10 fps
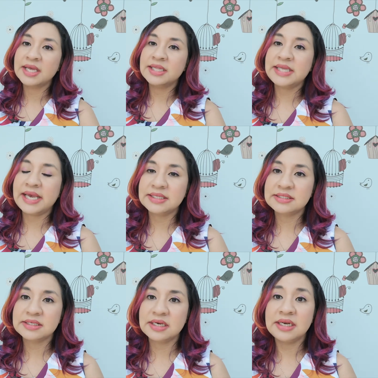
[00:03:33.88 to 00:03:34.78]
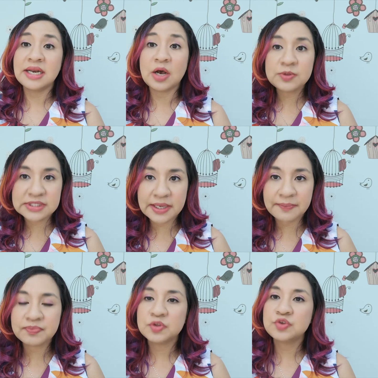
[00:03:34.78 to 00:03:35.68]
that allows
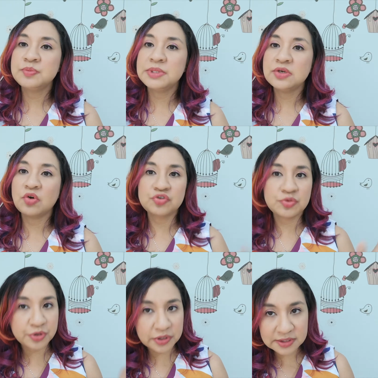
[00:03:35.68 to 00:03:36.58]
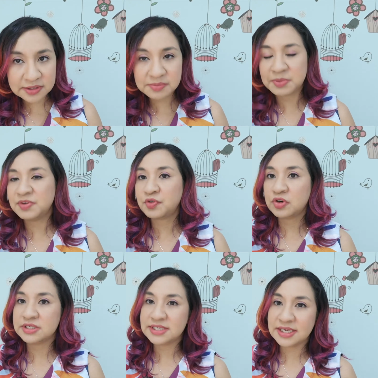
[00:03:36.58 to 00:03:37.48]
them to be entrepreneurs, maybe for
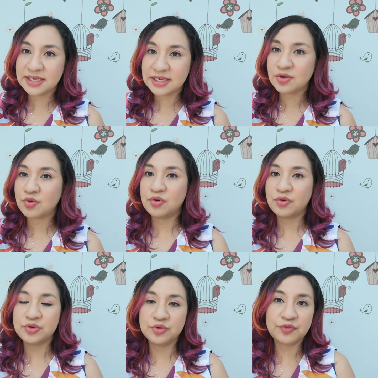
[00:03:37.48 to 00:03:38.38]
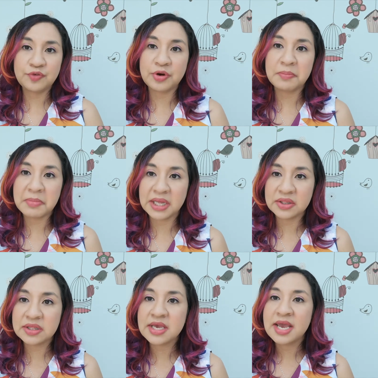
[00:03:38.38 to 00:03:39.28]
a day or for a
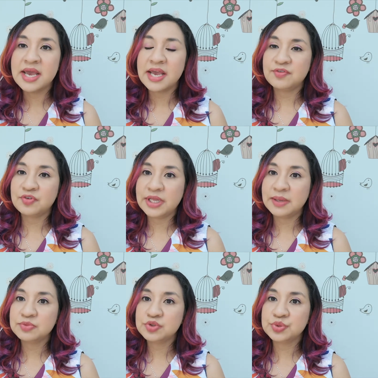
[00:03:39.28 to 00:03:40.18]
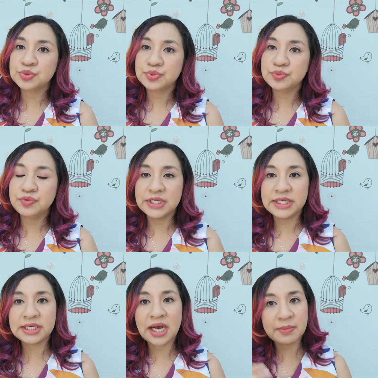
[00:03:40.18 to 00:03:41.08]
month, and for them to
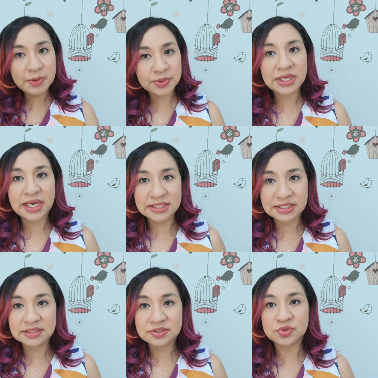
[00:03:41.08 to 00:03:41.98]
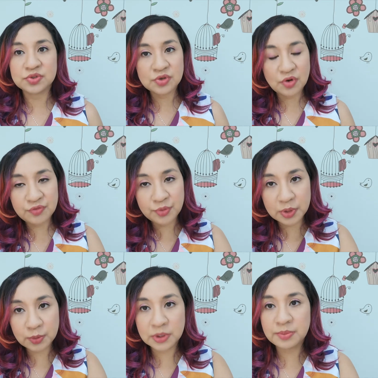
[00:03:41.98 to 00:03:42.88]
really come up with ideas to solve
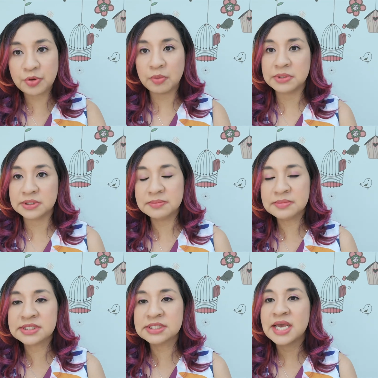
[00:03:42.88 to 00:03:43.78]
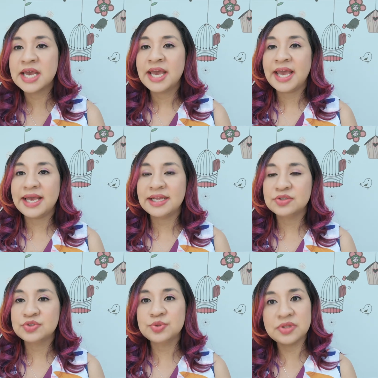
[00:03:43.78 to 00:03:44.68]
real world problems
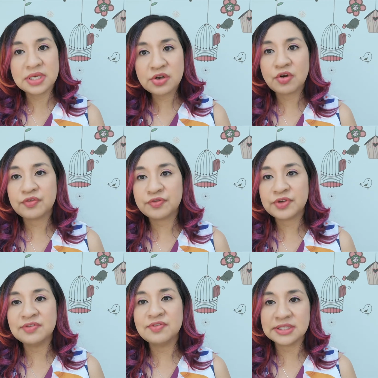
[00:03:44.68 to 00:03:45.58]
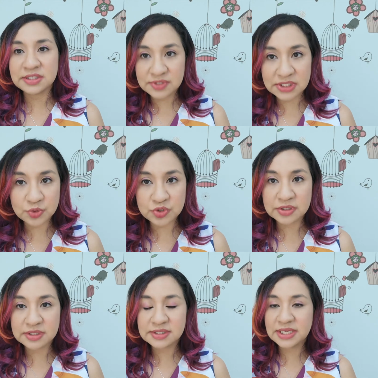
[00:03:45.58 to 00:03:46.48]
and to think of inventive
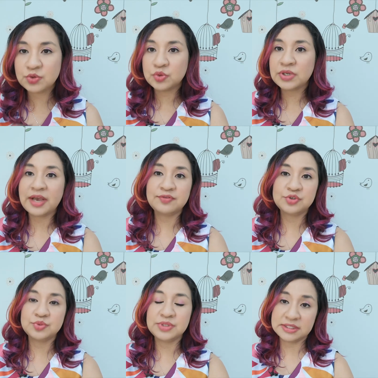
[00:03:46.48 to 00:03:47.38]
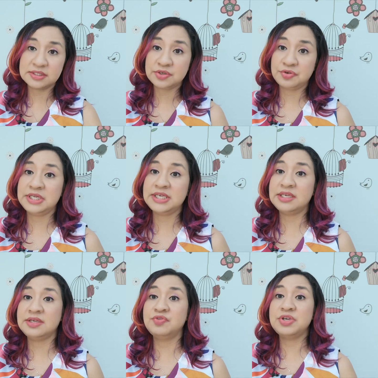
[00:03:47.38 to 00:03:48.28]
solutions. They don't have to
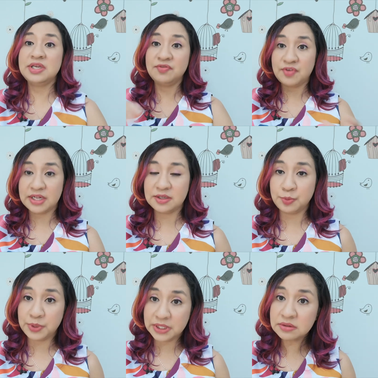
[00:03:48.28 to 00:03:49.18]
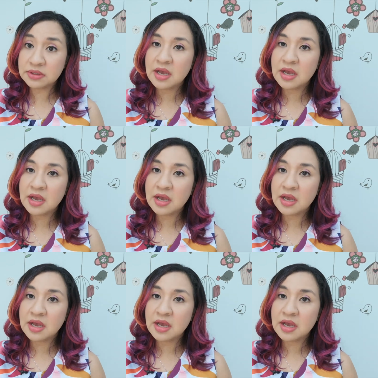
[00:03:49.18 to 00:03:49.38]
necessarily reinvent the wheel,